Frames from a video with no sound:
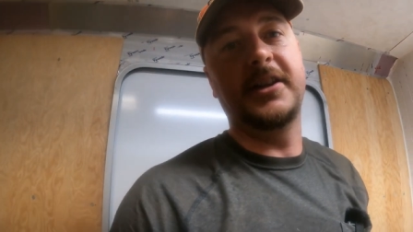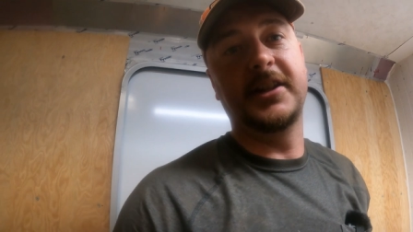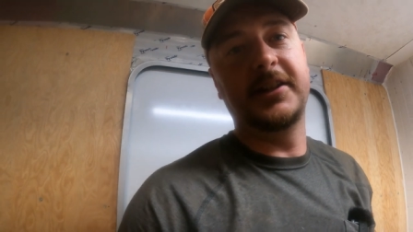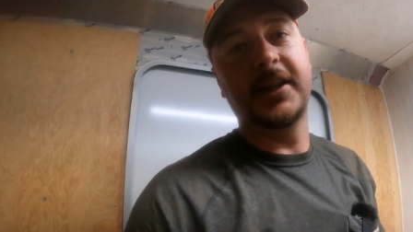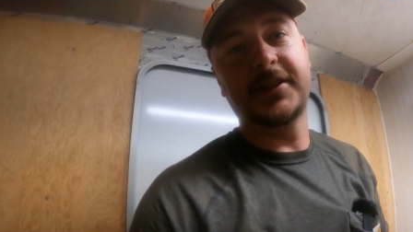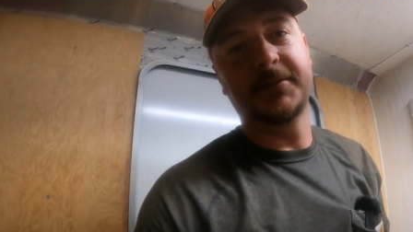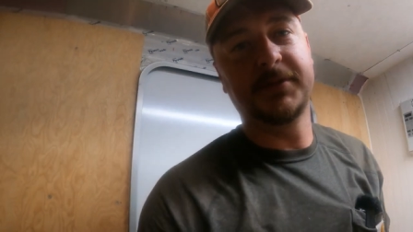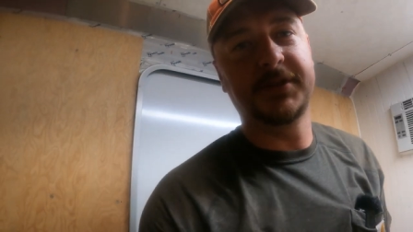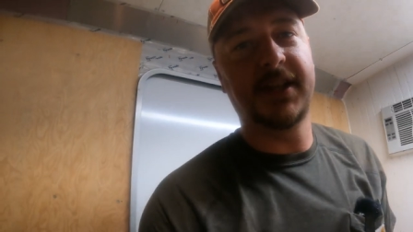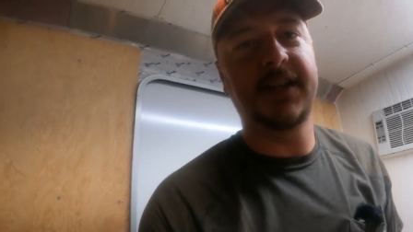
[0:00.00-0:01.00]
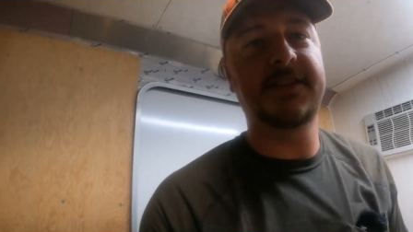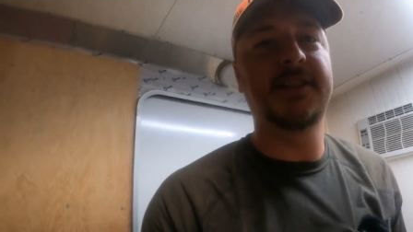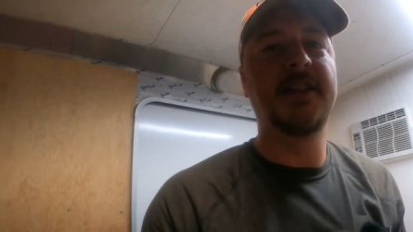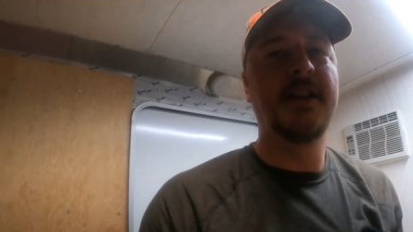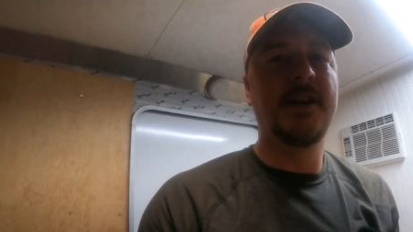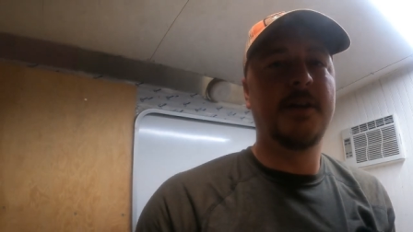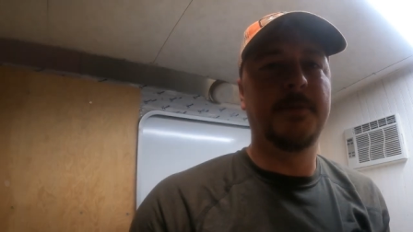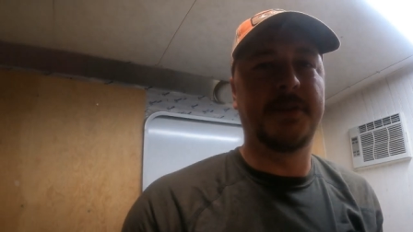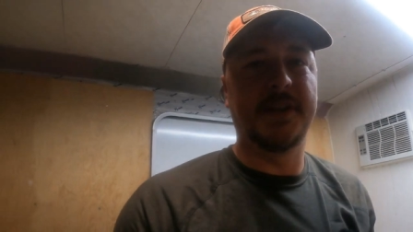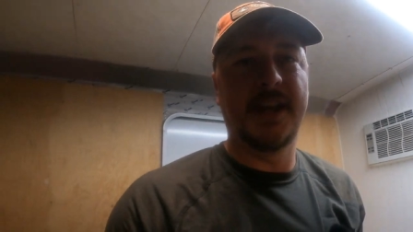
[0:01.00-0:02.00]
I did a decibel test
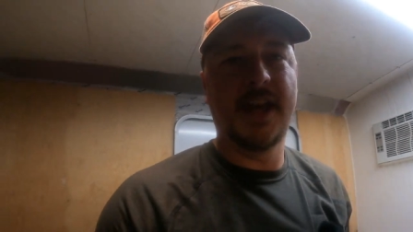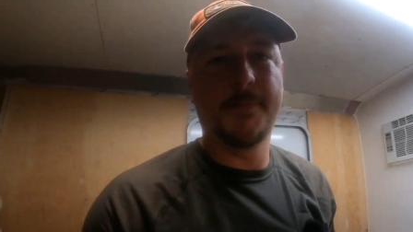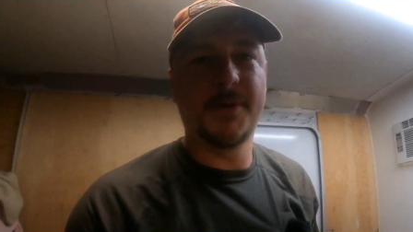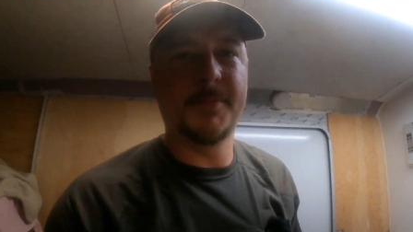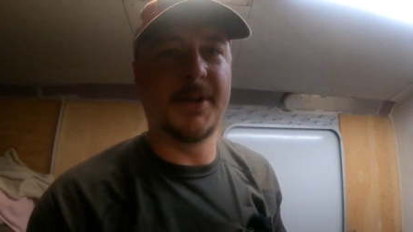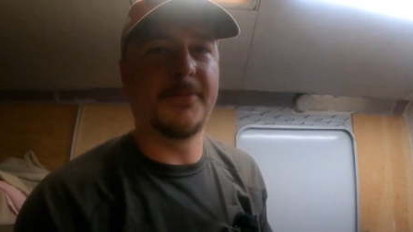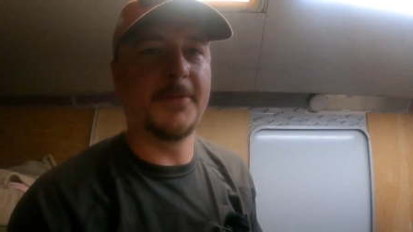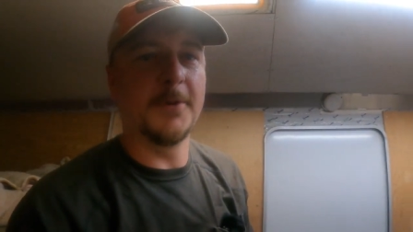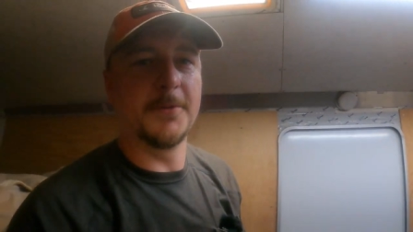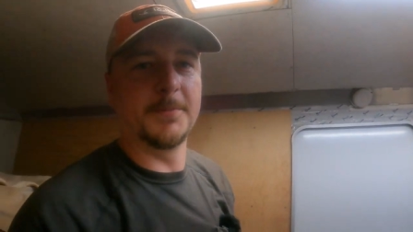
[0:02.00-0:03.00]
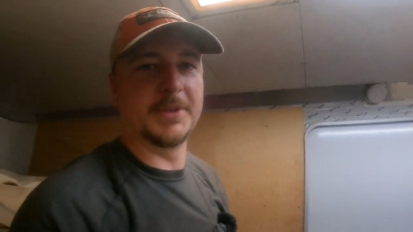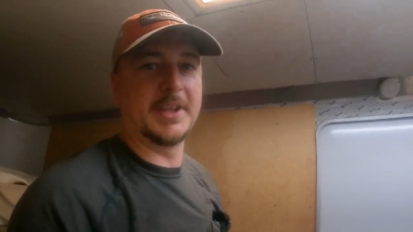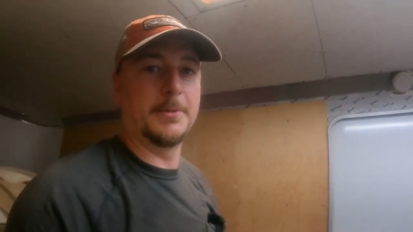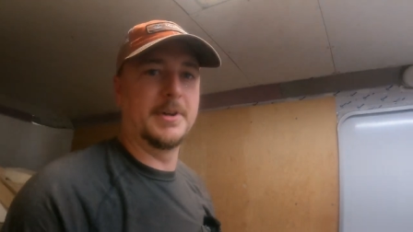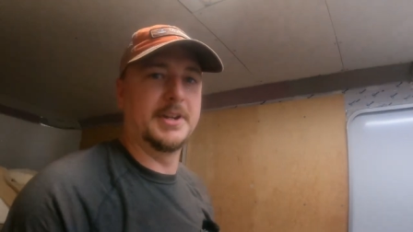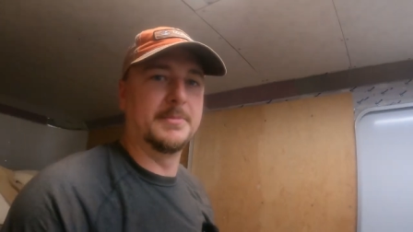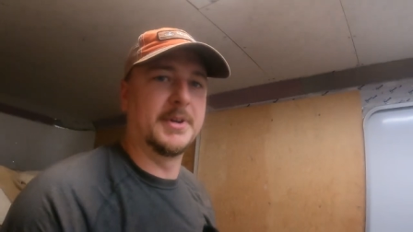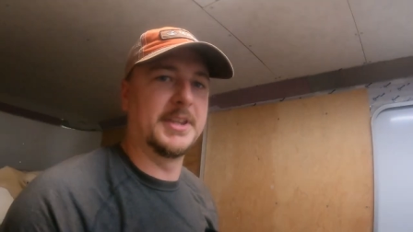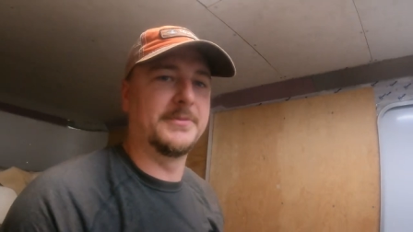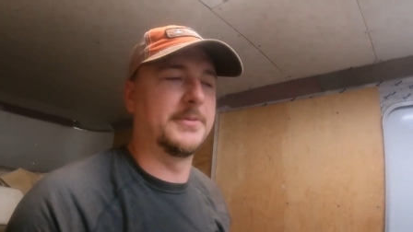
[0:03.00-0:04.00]
with an app on my phone, but they wanted
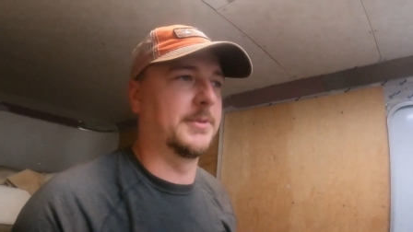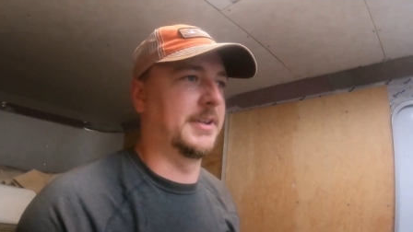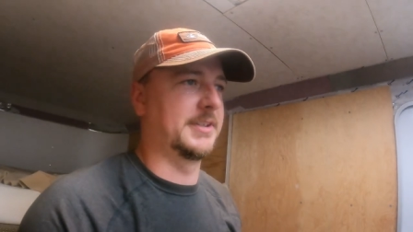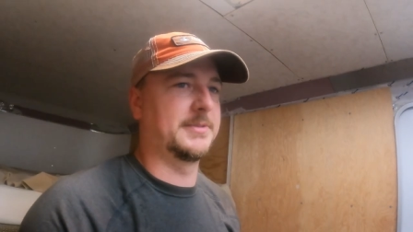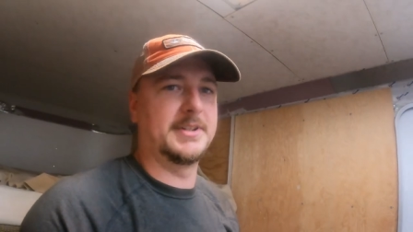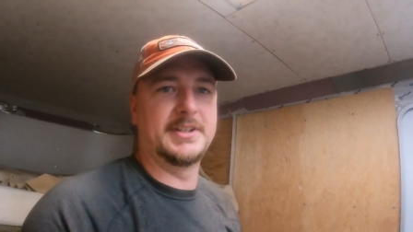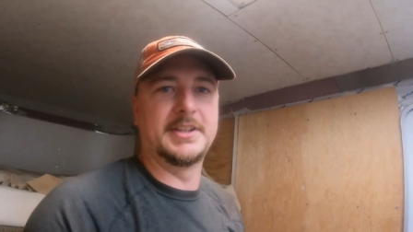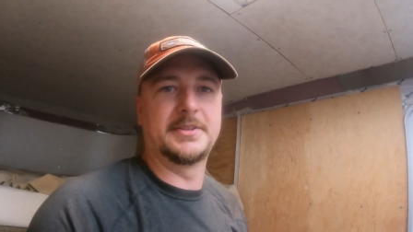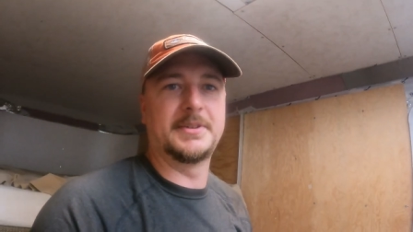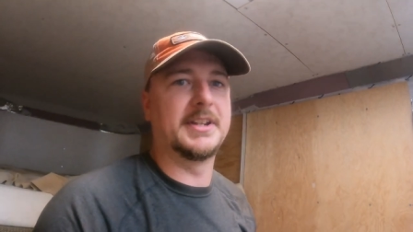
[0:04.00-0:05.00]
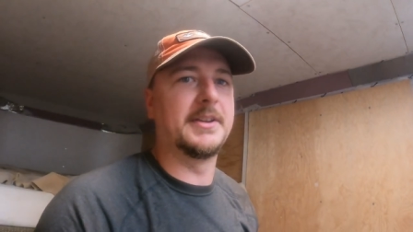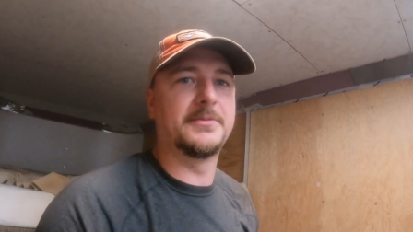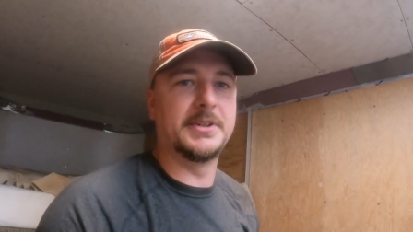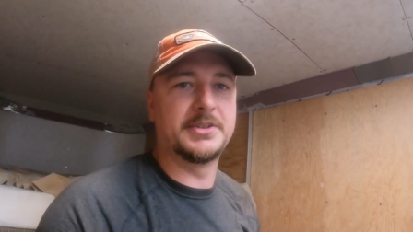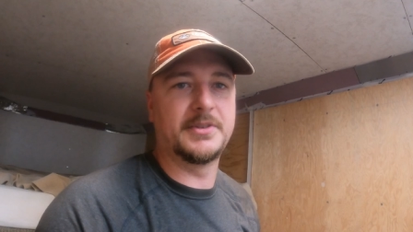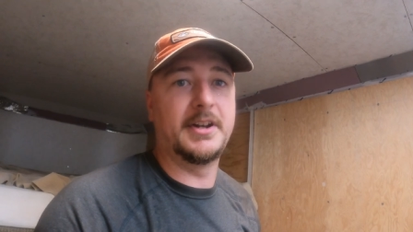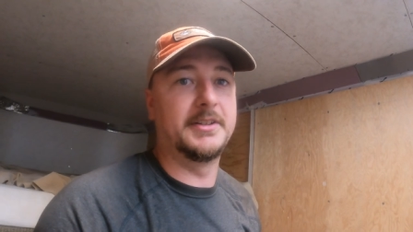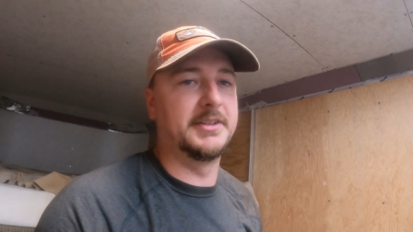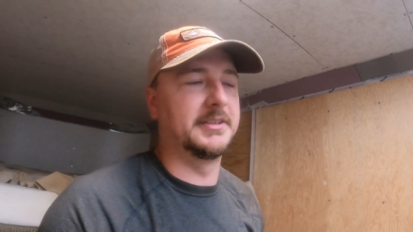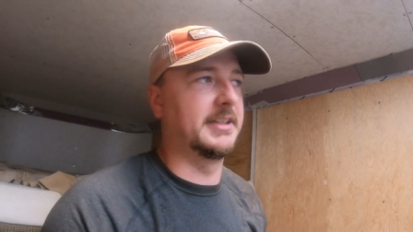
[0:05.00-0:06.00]
money for it, so I did the three-day free
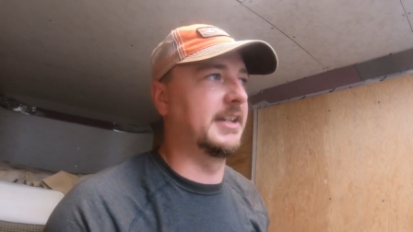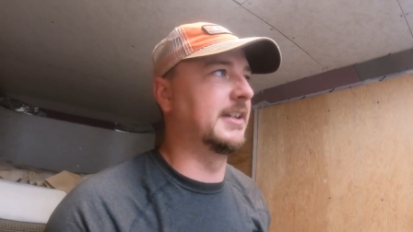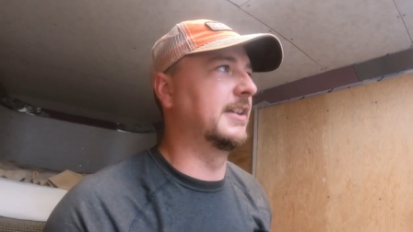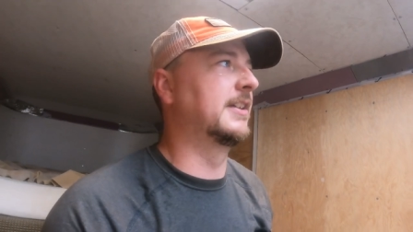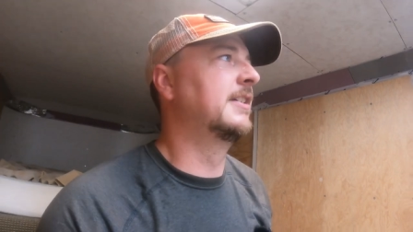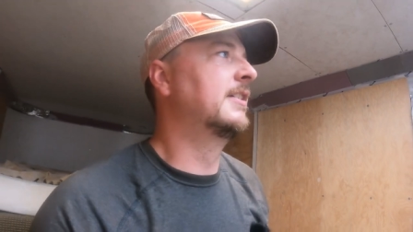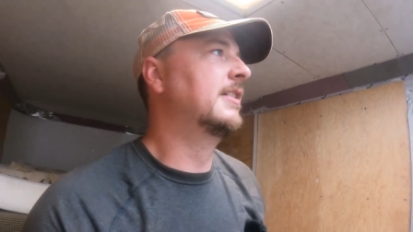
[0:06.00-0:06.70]
trial and deleted it.